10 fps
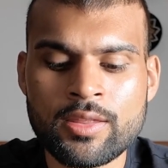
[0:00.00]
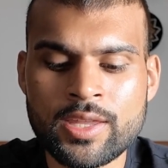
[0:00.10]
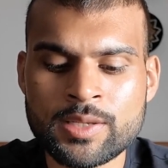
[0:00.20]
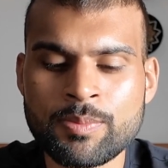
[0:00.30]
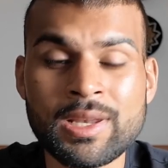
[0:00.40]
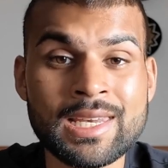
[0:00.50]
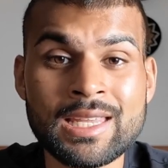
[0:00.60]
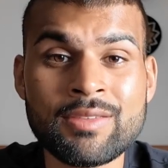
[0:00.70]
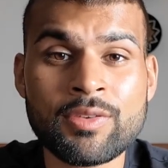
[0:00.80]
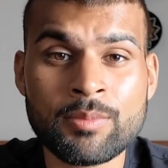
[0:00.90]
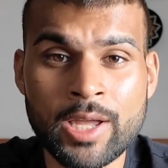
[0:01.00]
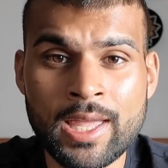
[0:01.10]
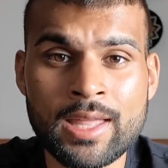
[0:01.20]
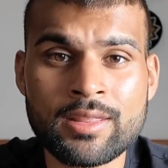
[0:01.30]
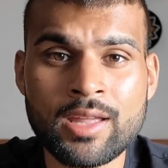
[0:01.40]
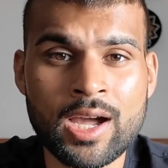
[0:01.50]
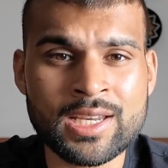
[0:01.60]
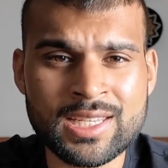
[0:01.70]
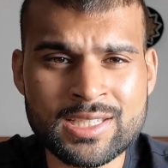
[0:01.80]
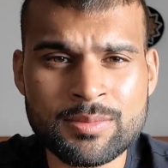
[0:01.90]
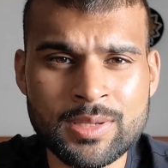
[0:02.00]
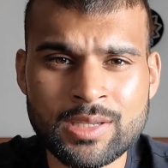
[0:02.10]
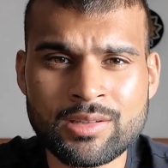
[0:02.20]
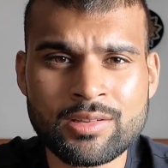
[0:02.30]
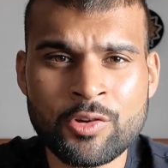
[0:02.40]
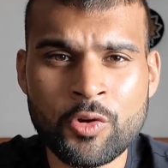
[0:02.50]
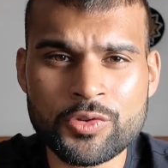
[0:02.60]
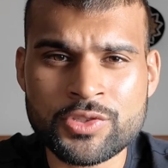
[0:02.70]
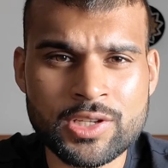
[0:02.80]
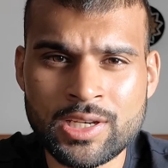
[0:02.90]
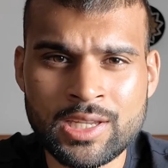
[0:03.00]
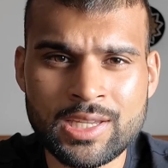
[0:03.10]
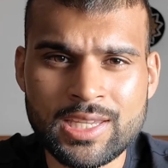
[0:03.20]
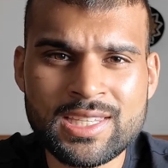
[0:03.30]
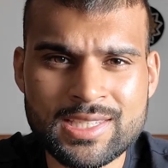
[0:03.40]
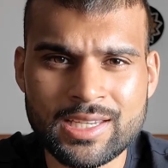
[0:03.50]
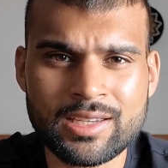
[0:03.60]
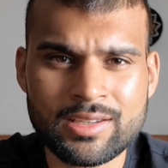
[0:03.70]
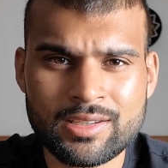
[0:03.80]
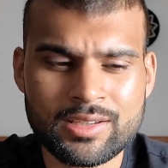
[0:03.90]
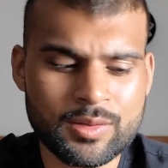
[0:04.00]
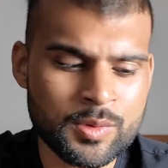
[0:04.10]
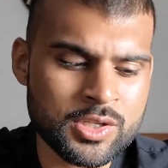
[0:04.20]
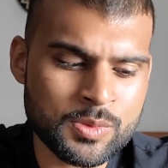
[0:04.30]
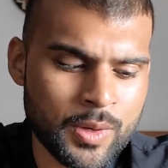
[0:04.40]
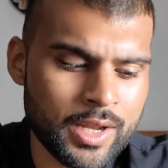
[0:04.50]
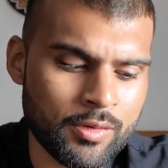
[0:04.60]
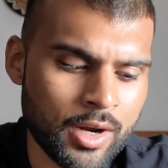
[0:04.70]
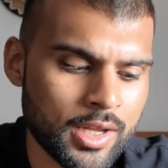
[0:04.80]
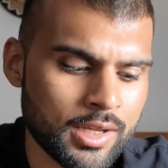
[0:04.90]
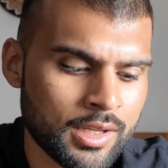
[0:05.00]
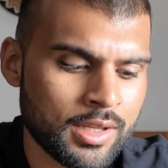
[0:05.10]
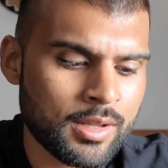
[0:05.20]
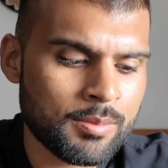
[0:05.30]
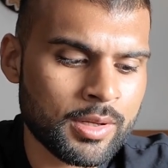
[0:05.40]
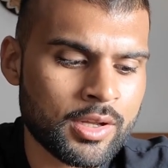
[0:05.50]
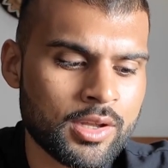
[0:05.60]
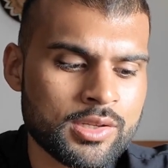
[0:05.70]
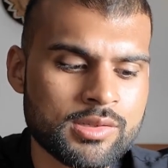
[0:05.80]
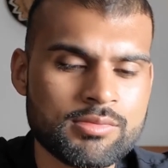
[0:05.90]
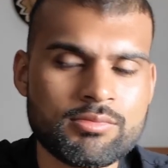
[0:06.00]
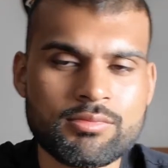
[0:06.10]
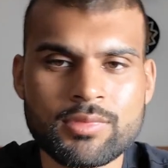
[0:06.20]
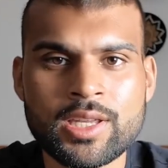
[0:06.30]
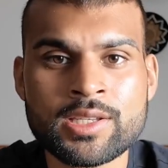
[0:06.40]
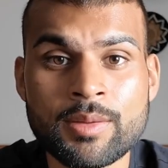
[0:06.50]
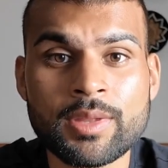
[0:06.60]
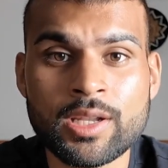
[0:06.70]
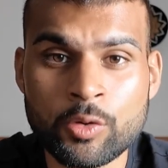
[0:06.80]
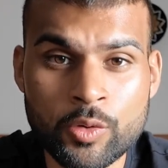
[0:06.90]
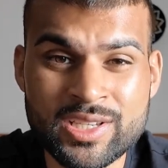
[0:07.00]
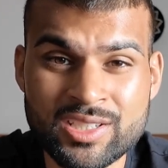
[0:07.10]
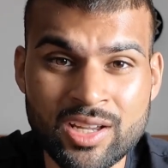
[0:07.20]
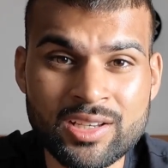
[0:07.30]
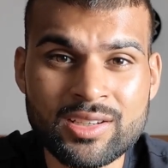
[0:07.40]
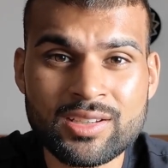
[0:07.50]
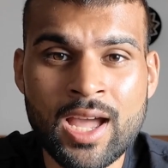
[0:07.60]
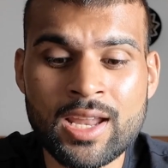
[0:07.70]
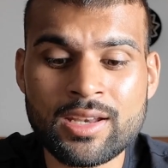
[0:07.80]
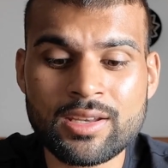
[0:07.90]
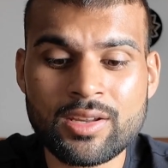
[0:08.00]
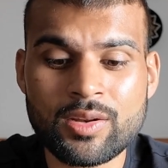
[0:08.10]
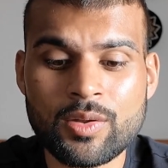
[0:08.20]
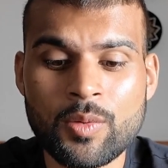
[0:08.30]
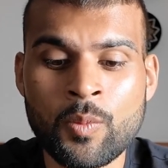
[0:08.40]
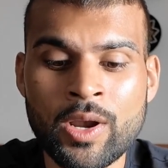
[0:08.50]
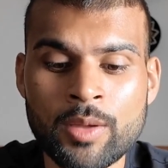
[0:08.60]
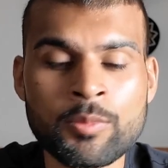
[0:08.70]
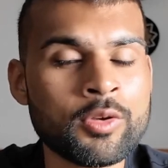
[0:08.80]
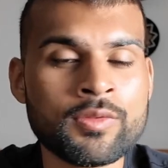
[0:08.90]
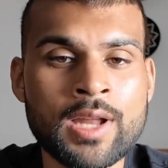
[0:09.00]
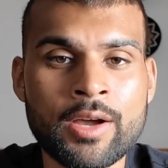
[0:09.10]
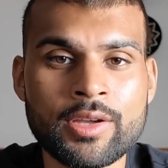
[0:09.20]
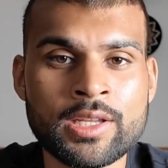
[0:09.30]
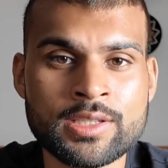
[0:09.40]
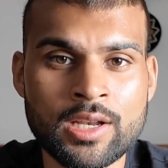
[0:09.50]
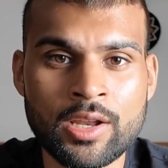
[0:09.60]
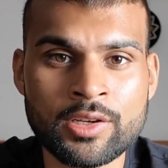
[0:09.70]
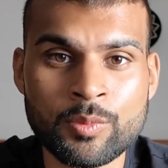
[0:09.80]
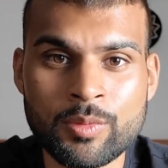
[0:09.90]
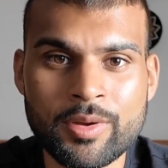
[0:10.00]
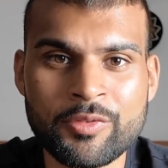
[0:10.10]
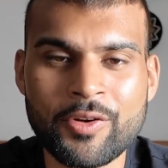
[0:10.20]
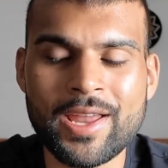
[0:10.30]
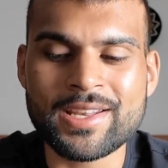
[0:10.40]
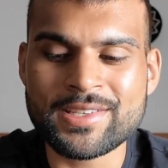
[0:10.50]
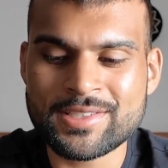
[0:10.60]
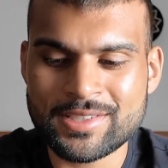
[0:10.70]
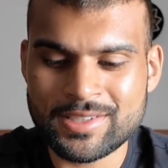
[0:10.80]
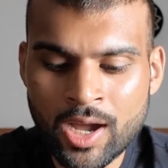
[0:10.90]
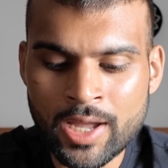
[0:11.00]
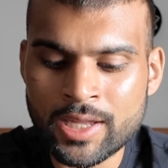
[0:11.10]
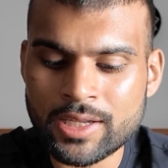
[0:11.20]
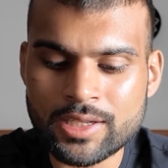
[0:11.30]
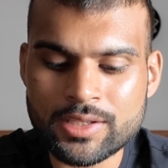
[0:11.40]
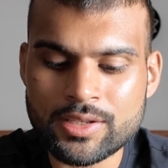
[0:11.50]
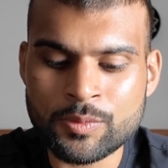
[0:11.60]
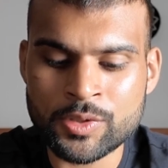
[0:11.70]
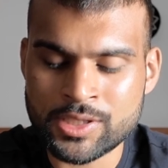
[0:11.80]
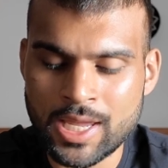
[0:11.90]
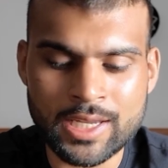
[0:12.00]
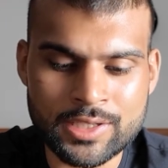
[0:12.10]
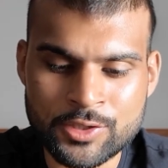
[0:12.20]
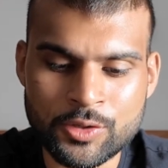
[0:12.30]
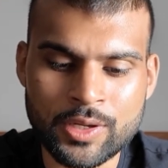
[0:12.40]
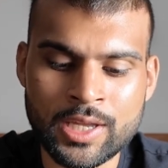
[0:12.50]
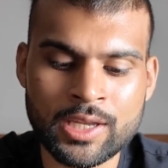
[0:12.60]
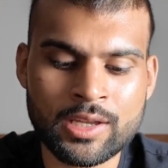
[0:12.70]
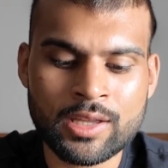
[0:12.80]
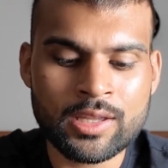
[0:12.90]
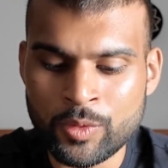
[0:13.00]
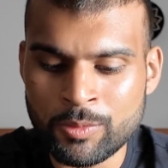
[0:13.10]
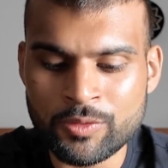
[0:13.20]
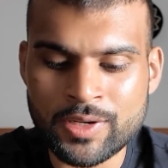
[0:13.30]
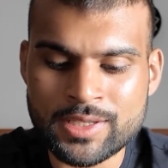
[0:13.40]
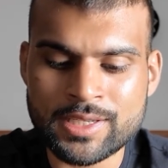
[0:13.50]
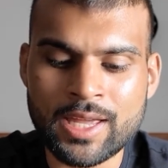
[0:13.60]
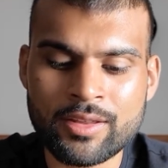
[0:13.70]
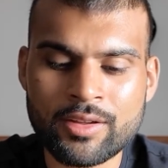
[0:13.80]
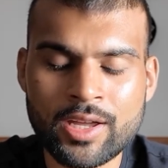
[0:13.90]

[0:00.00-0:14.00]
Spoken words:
this belief in my head that I need to be constantly eating, which is weird, right? Because it's something I'd always done. And when I moved out into London with my friends, I was staying in Tooting, we moved in together.